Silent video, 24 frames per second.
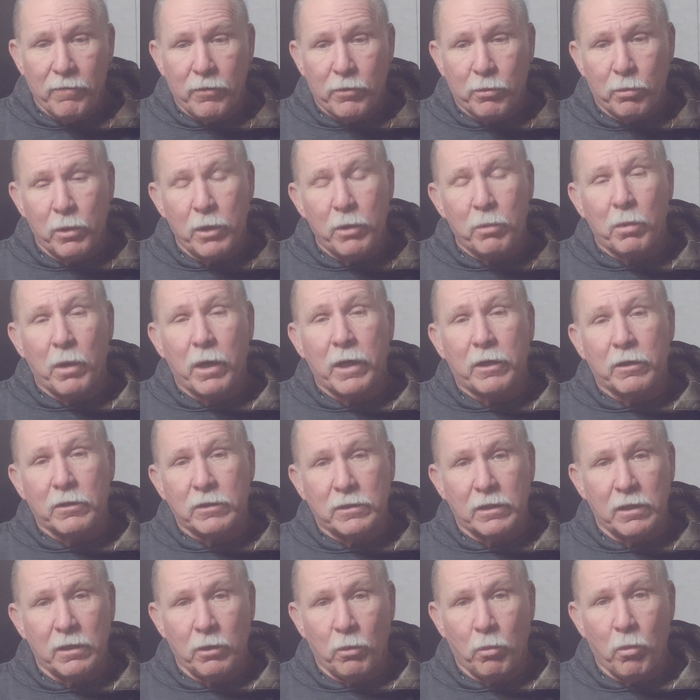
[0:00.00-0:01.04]
3
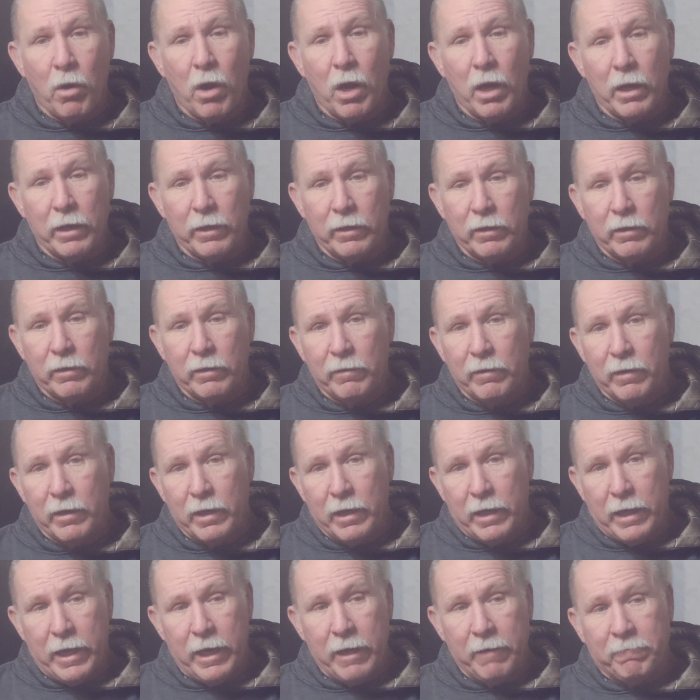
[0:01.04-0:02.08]
riggers in the water.
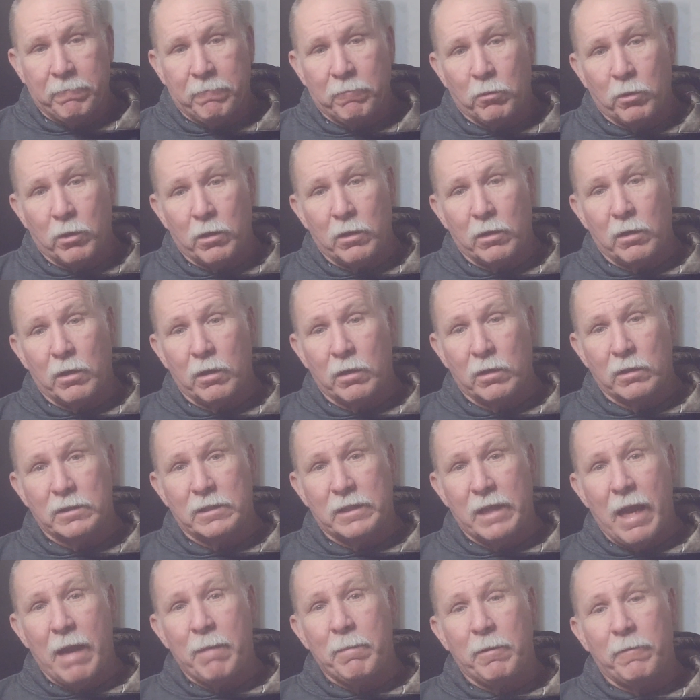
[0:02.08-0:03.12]
If we're
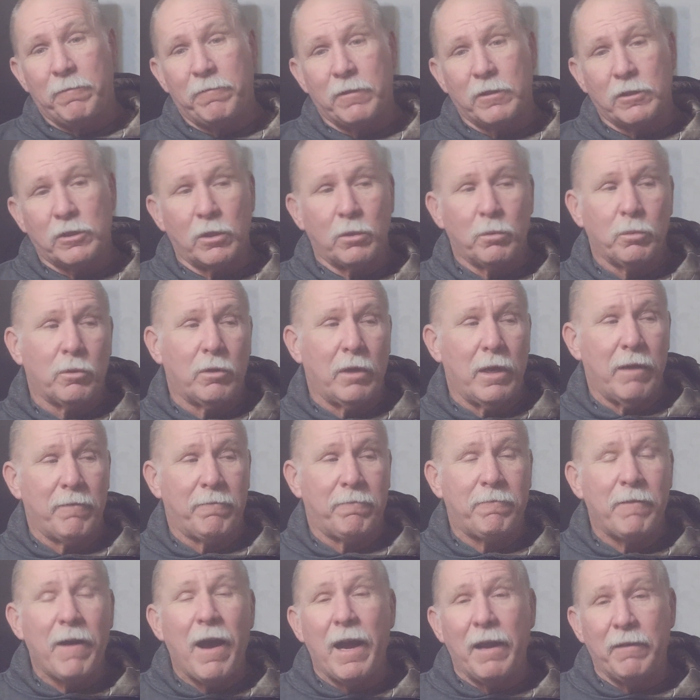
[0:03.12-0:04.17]
salmon fishing, we'll have
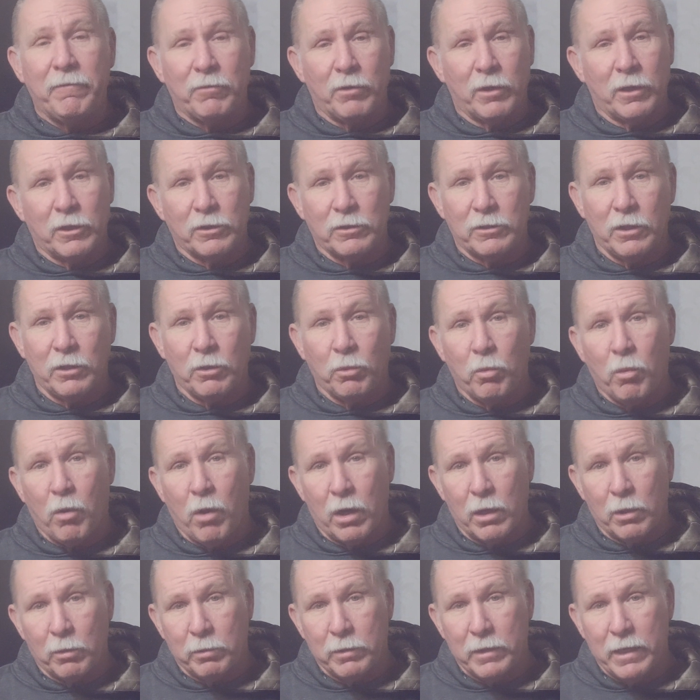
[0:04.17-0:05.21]
5 riggers in the
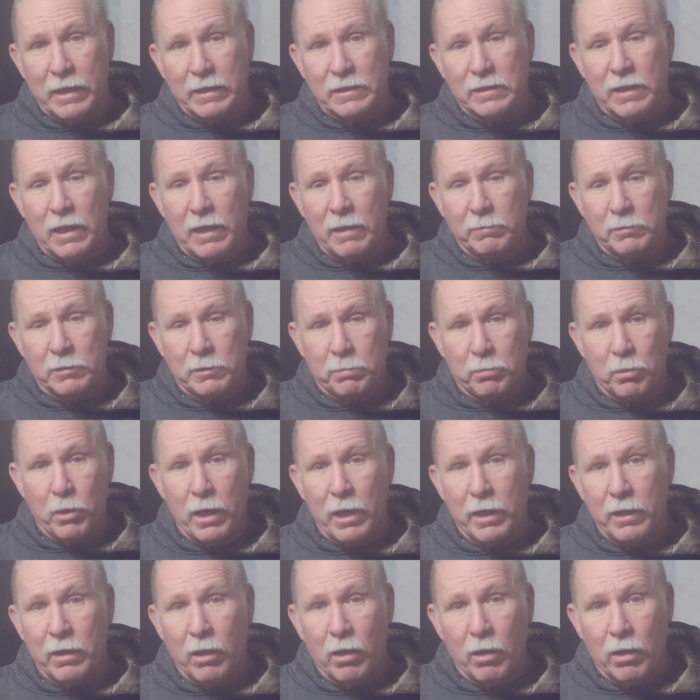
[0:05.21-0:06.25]
water with that same spread.